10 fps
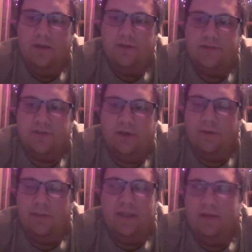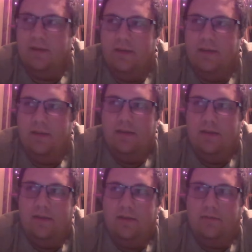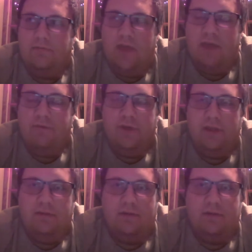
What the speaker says: So I mean, every